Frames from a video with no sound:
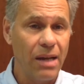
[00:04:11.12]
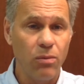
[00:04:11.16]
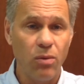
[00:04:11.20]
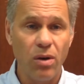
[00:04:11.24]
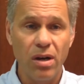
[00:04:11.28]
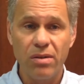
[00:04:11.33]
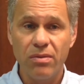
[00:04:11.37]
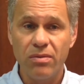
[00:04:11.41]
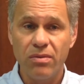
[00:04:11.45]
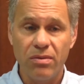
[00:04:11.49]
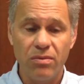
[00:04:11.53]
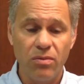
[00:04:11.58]

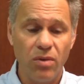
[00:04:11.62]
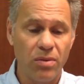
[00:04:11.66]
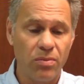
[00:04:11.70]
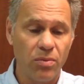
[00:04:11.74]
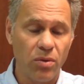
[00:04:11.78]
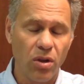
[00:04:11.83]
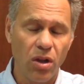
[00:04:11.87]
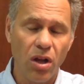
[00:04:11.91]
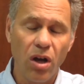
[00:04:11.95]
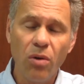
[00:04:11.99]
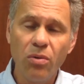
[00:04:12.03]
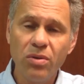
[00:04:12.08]
And what
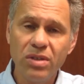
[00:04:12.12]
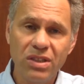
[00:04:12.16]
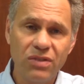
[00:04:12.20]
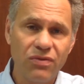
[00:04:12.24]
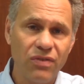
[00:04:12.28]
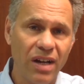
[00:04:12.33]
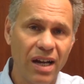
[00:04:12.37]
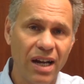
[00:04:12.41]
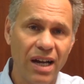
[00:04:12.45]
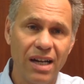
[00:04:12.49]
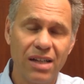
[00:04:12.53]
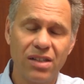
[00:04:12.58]
we'll
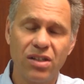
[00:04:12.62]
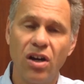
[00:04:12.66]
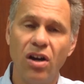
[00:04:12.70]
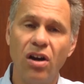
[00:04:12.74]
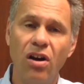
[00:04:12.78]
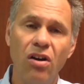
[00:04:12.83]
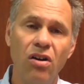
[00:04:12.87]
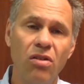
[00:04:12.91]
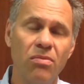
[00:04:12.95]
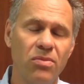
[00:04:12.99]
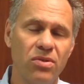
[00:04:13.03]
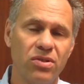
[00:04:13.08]
always find,
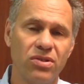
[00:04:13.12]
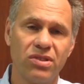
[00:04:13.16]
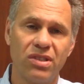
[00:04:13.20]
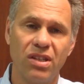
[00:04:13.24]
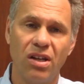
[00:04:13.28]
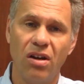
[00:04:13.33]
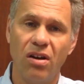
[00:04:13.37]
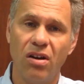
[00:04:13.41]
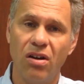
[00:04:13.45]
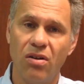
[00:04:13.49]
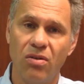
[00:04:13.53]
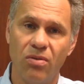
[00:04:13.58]

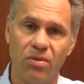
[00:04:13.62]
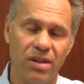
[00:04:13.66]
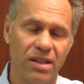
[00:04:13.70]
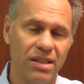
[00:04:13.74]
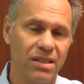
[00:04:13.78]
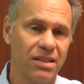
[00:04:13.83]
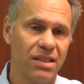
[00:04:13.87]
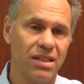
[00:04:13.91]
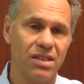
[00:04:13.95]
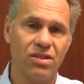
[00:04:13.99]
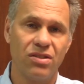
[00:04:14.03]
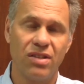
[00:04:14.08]
almost
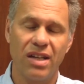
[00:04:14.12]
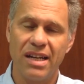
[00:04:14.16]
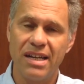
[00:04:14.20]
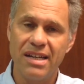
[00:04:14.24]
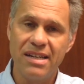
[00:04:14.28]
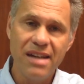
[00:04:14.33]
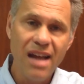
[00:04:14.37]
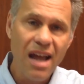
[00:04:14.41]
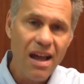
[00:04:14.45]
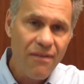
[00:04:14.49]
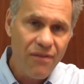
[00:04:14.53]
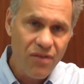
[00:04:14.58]
always, is
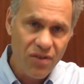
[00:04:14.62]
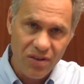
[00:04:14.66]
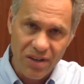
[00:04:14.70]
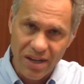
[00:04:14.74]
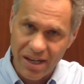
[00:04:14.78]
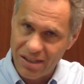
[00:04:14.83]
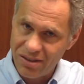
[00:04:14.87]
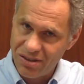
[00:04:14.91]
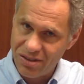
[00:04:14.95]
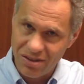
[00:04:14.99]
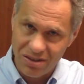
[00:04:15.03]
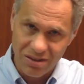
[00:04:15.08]
they
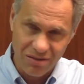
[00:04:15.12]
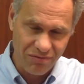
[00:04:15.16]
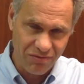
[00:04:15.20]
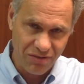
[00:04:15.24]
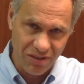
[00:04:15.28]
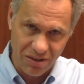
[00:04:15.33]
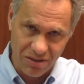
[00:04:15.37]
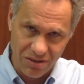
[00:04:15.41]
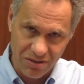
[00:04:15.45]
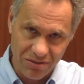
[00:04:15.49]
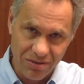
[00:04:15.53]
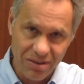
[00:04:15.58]
never answer the
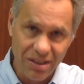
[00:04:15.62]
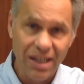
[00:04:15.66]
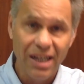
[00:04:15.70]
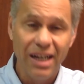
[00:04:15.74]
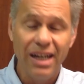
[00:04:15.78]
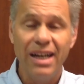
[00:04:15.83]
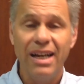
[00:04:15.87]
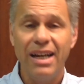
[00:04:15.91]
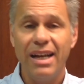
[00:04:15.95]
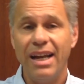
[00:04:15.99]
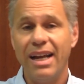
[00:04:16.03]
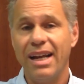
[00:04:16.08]
phone,
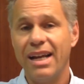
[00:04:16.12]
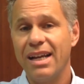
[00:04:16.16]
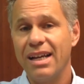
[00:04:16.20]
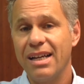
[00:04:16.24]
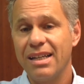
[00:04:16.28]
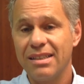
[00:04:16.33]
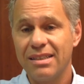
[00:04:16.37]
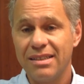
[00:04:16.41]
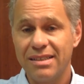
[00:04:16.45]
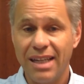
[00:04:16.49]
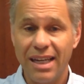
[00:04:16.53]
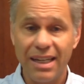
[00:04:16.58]

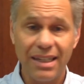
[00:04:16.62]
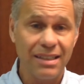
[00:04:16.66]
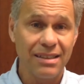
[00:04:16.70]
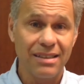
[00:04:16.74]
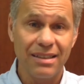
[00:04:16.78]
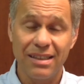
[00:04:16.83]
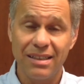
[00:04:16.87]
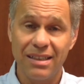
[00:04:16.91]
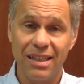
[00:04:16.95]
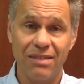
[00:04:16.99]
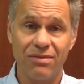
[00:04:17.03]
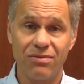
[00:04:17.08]
and
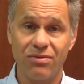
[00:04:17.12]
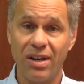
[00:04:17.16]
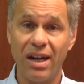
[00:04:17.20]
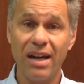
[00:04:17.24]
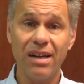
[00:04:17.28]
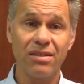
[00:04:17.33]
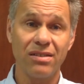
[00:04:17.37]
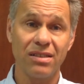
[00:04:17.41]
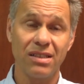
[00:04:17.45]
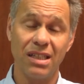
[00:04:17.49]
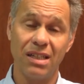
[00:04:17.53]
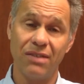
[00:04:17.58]
secondly, they
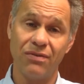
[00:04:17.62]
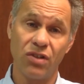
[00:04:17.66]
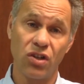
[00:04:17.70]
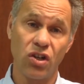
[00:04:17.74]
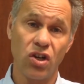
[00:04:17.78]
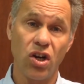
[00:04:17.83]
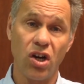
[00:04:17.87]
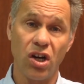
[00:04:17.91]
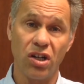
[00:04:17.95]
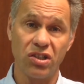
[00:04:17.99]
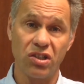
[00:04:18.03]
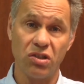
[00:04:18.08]
rarely
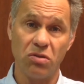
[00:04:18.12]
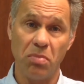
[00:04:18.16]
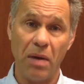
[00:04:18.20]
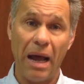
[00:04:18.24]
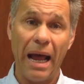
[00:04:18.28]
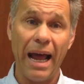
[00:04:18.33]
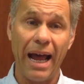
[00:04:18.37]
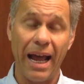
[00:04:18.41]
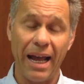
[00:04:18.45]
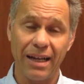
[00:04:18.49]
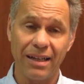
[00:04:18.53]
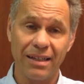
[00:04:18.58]
even call you
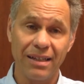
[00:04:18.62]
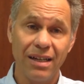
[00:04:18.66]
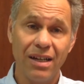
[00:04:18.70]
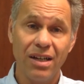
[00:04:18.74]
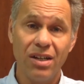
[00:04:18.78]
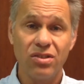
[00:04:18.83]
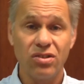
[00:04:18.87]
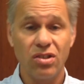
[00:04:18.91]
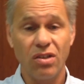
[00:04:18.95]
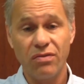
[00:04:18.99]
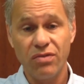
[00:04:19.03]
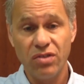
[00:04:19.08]
back.
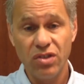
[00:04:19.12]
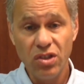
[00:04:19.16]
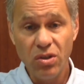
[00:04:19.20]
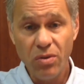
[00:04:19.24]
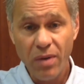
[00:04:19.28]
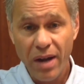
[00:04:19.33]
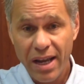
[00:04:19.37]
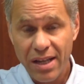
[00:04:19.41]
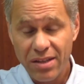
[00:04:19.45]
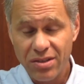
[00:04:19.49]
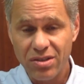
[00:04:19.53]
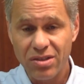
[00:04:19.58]
So if
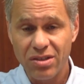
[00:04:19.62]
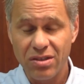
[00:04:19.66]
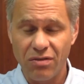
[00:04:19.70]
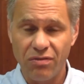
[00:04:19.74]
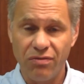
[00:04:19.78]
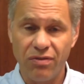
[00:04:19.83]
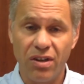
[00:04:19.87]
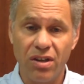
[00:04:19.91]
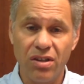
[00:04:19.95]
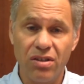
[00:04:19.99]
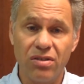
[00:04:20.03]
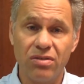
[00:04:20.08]
you answer
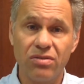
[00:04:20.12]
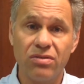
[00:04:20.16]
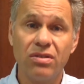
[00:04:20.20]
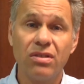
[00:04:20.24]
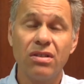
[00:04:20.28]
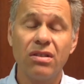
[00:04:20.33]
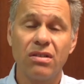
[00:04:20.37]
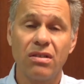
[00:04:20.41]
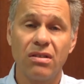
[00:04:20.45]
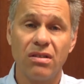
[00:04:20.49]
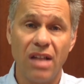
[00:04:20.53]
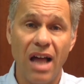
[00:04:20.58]
the
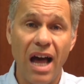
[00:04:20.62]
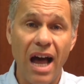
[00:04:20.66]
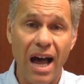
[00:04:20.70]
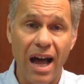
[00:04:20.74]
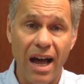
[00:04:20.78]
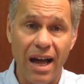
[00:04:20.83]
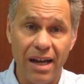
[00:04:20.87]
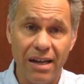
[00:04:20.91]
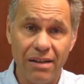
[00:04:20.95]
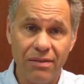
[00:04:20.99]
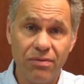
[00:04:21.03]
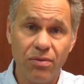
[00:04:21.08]
phone
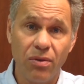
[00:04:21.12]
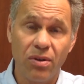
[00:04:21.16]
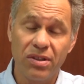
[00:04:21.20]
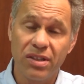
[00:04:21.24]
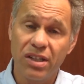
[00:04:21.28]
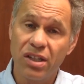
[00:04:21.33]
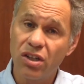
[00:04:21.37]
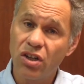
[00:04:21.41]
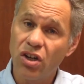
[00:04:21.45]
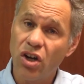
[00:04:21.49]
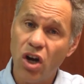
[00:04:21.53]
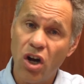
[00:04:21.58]
live
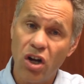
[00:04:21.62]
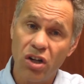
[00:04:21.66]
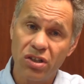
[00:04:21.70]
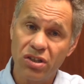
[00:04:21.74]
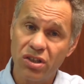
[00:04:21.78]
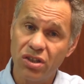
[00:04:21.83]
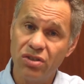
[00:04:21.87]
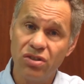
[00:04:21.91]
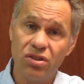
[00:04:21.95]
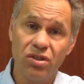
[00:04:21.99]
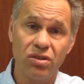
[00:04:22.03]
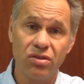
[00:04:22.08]
when they're
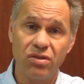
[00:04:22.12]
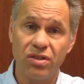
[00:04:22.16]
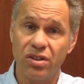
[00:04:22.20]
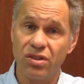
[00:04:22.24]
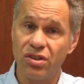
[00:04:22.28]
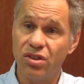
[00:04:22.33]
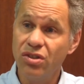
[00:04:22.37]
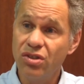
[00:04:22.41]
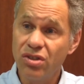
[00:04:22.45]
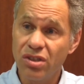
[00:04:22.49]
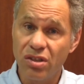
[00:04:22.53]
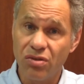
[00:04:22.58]
calling you,
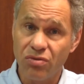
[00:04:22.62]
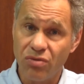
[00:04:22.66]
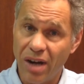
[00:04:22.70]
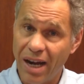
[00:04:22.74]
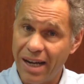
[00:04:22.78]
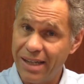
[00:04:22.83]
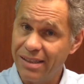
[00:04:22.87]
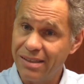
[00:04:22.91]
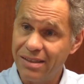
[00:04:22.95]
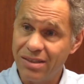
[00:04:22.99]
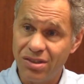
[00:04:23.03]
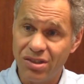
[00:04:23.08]
they're usually
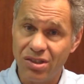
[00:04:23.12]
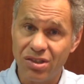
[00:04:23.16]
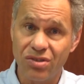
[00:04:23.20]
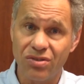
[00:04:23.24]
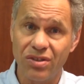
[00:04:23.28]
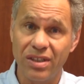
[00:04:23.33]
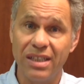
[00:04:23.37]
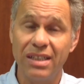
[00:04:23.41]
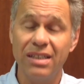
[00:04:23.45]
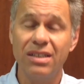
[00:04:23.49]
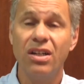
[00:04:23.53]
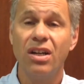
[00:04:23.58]
right in the
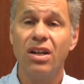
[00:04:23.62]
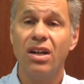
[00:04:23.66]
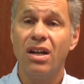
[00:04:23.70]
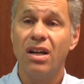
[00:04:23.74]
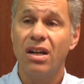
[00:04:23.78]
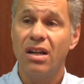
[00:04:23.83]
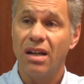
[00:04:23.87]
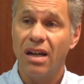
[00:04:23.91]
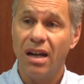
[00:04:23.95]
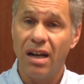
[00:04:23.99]
street